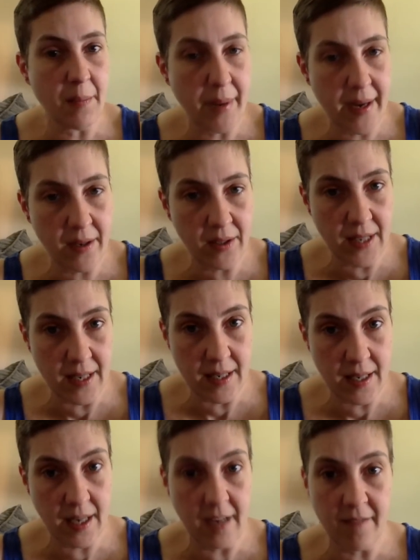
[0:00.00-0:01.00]
the penalties
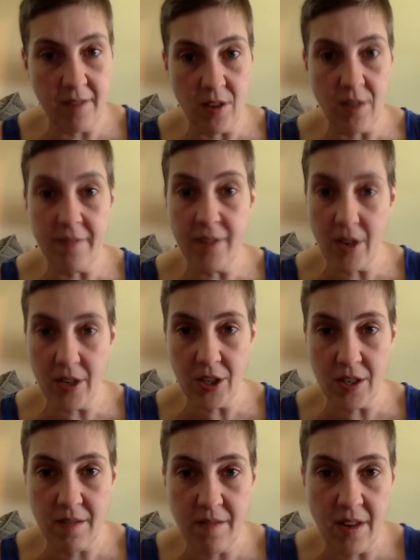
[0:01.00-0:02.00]
can involve not
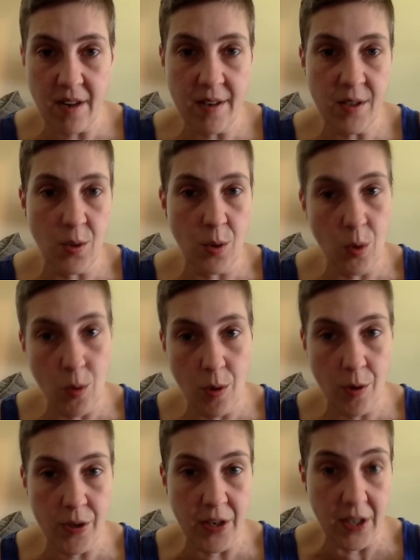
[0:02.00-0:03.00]
just fines or
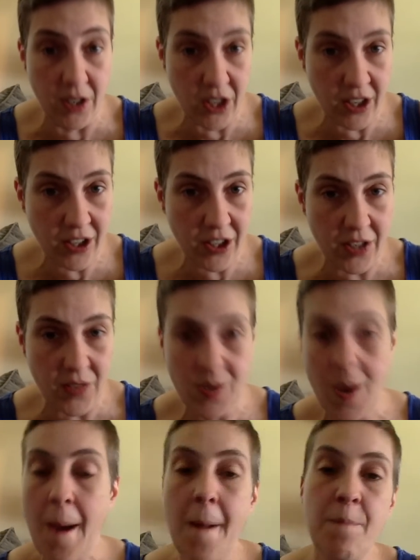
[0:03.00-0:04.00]
orders and injunctions,
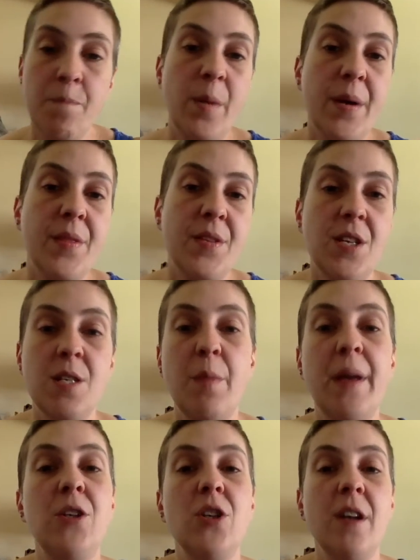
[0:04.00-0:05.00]
but the
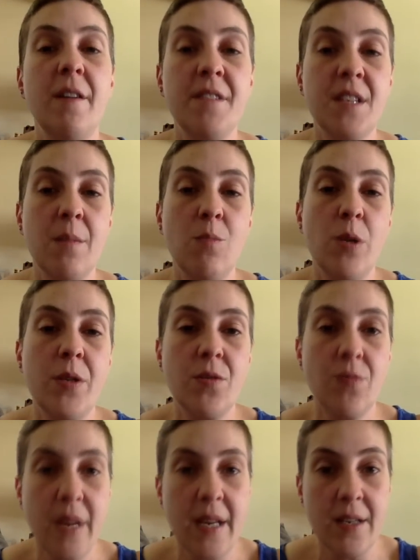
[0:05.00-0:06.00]
suspension of someone's
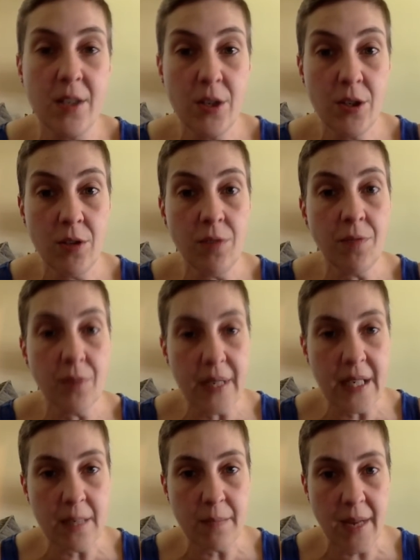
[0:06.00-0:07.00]
right to
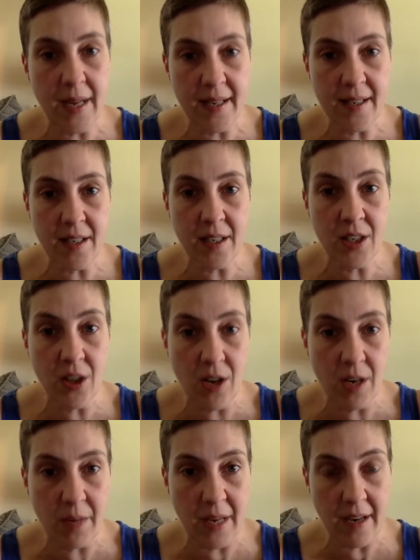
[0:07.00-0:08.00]
freedom and
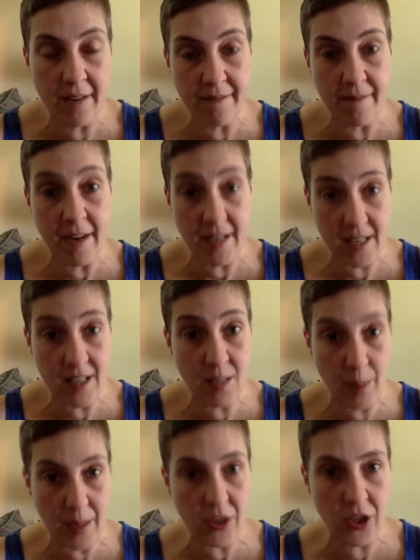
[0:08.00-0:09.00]
autonomy, of a
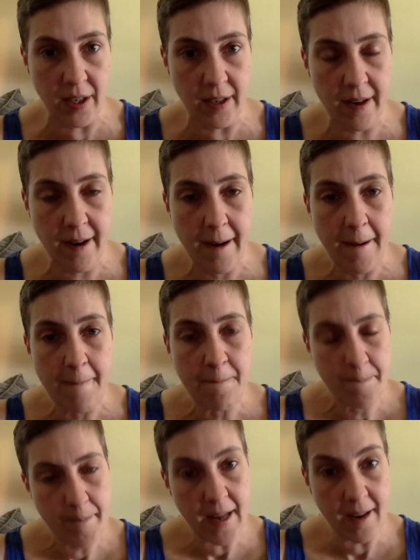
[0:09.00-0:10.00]
suspension
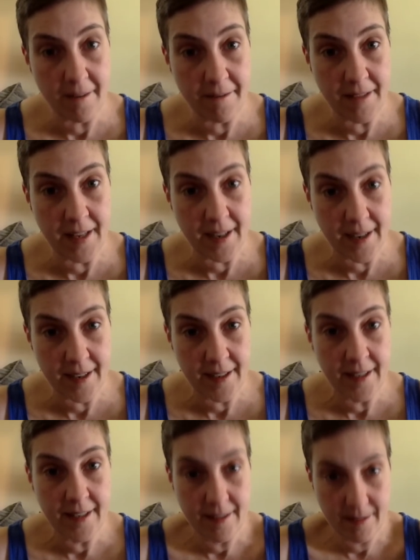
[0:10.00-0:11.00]
of their
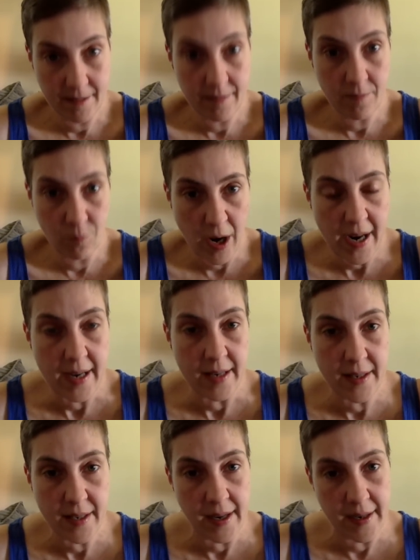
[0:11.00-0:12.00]

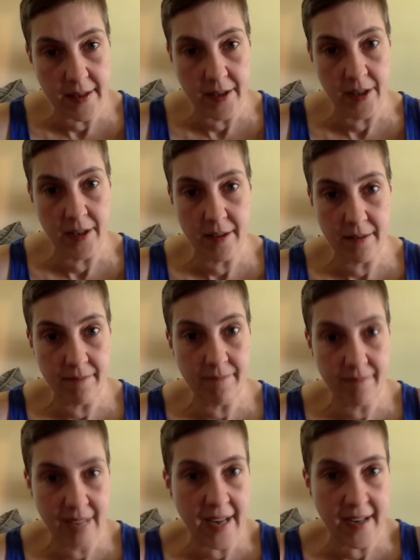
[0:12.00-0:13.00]
rights under
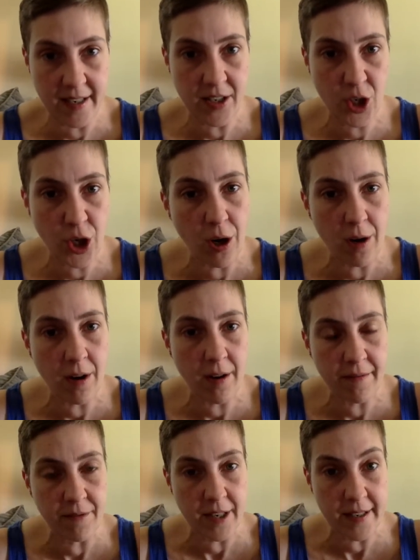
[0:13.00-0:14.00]
Canada's Charter
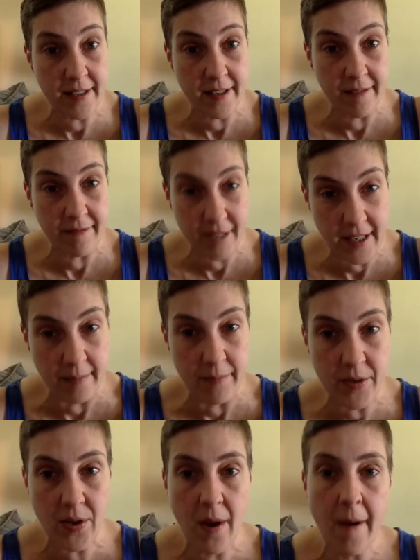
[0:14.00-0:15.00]
of Rights and Freedoms,